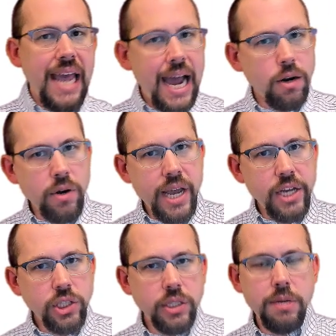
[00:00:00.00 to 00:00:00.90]

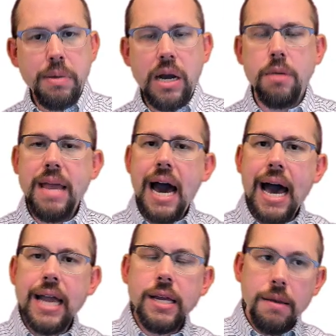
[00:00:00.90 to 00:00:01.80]
Aggregations in Power
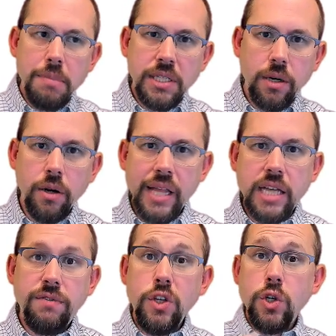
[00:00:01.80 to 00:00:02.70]
BI,
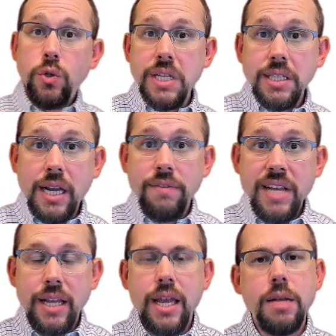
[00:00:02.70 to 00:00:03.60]
materialized views inside of
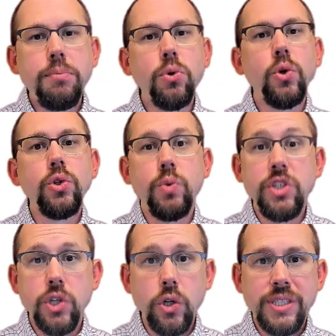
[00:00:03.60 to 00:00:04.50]
dedicated pools,
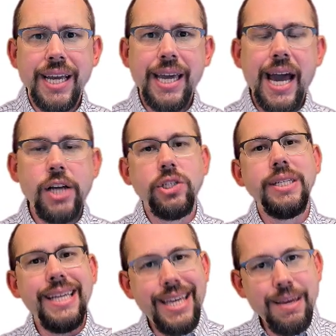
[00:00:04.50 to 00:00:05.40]
result set
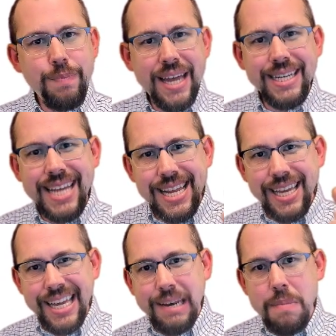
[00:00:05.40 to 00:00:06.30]
caching to keep that
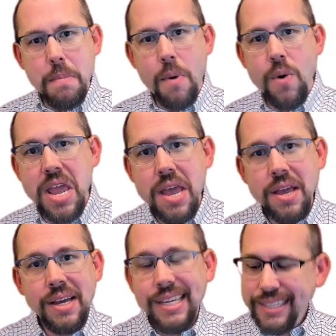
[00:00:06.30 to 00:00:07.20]
data in memory.
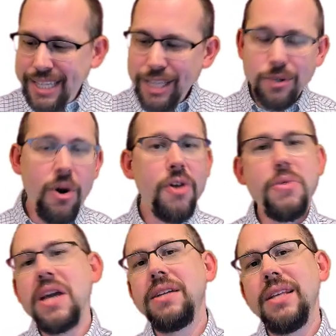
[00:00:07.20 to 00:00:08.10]
These are all
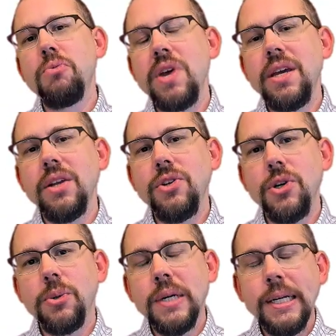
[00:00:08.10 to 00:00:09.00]
things that we can
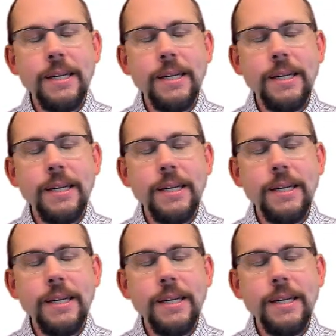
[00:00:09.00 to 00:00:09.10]
do.